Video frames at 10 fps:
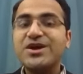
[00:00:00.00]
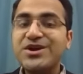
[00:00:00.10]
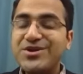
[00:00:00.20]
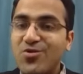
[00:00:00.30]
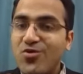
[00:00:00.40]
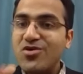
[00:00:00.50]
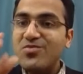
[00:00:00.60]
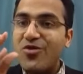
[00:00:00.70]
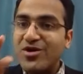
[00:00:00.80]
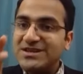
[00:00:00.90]

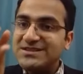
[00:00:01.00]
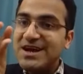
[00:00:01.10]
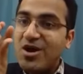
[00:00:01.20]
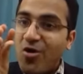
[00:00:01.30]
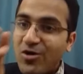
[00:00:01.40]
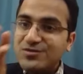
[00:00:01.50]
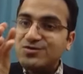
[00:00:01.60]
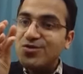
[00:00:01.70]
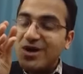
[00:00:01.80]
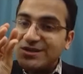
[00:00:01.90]
ketone bodies are
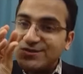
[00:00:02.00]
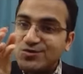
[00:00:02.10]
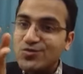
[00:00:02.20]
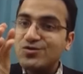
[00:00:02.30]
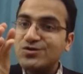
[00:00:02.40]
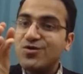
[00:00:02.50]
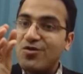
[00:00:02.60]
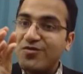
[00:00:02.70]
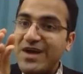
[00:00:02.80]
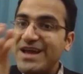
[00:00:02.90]
also a source
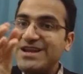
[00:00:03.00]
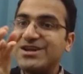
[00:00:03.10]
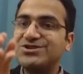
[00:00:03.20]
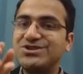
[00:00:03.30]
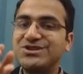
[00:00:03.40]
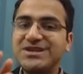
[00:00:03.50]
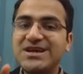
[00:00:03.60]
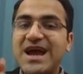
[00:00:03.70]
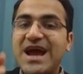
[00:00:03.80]
of energy